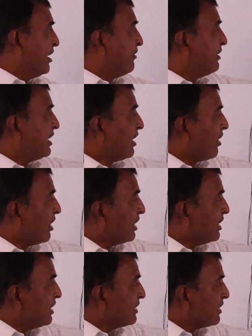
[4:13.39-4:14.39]
When
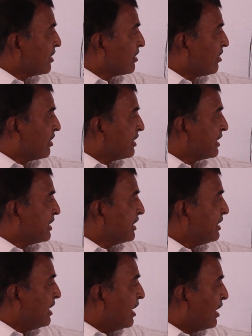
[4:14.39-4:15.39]
auricles are
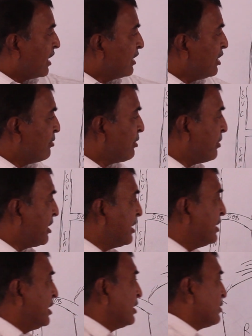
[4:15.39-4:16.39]
contracting at that
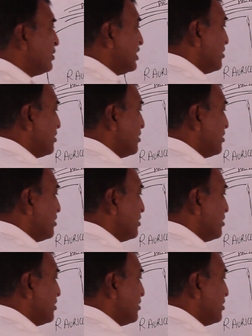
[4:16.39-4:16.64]
moment through